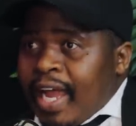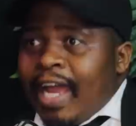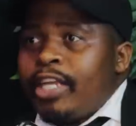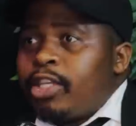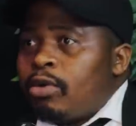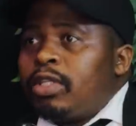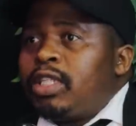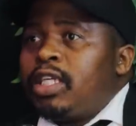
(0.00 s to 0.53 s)

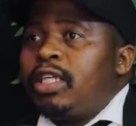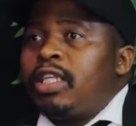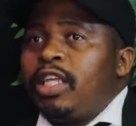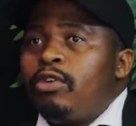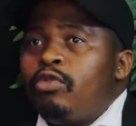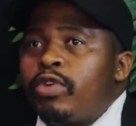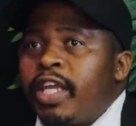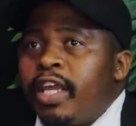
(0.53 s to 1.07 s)
I don't think
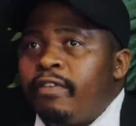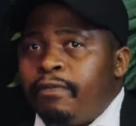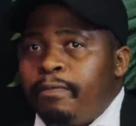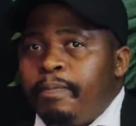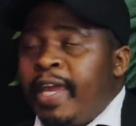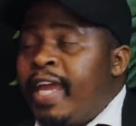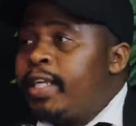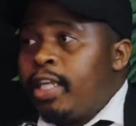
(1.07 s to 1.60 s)
they would
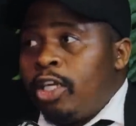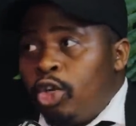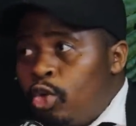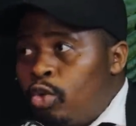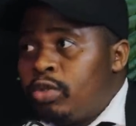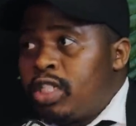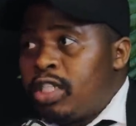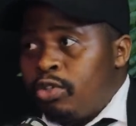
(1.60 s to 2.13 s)
have banned
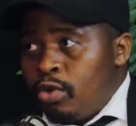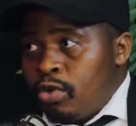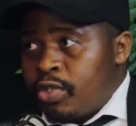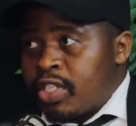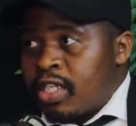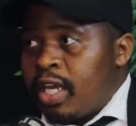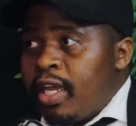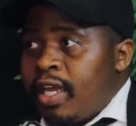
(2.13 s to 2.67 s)
and looted
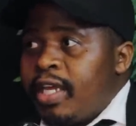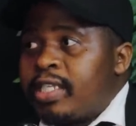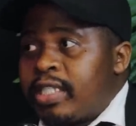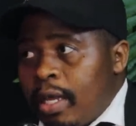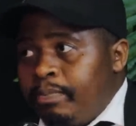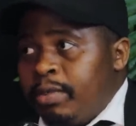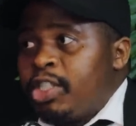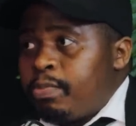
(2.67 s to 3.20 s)
those
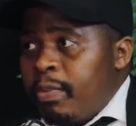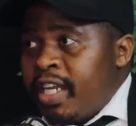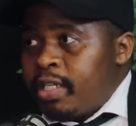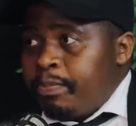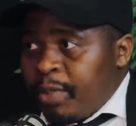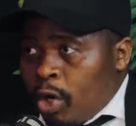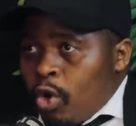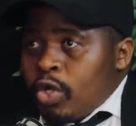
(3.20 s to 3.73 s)

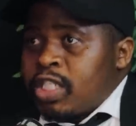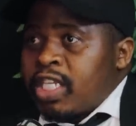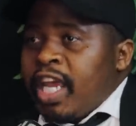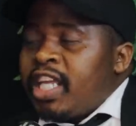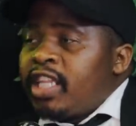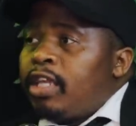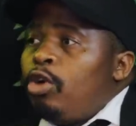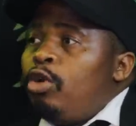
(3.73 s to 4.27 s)
establishments because
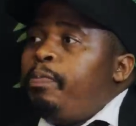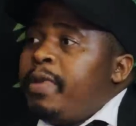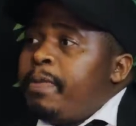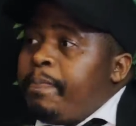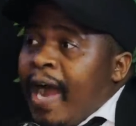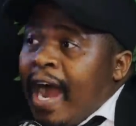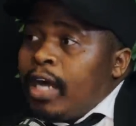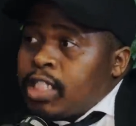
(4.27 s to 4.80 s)
they will
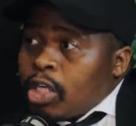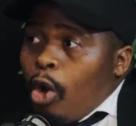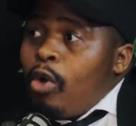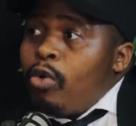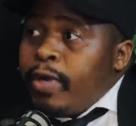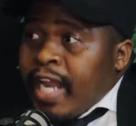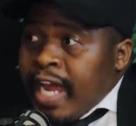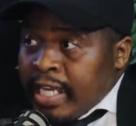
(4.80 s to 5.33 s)
be part
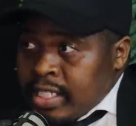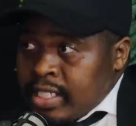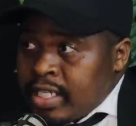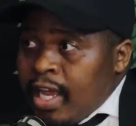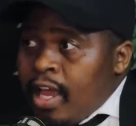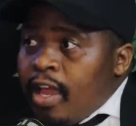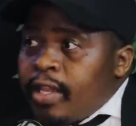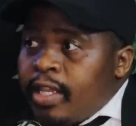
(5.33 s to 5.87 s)
owners.